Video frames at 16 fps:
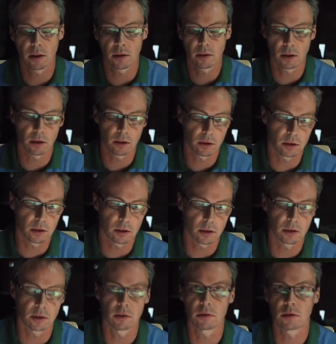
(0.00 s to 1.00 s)

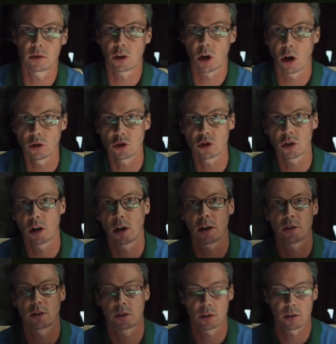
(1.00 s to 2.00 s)
the
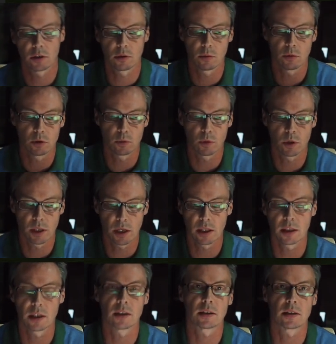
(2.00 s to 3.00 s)
contrast that was
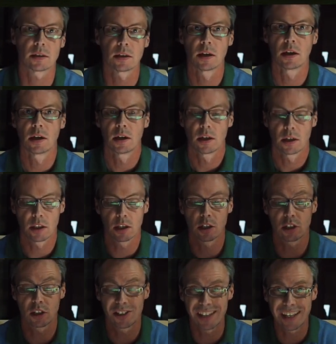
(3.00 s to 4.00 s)
within this
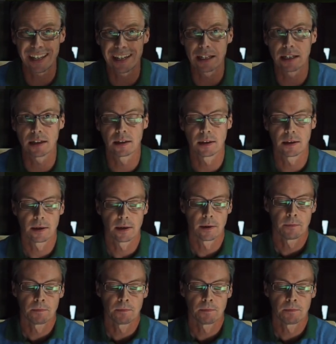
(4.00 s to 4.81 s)
scene.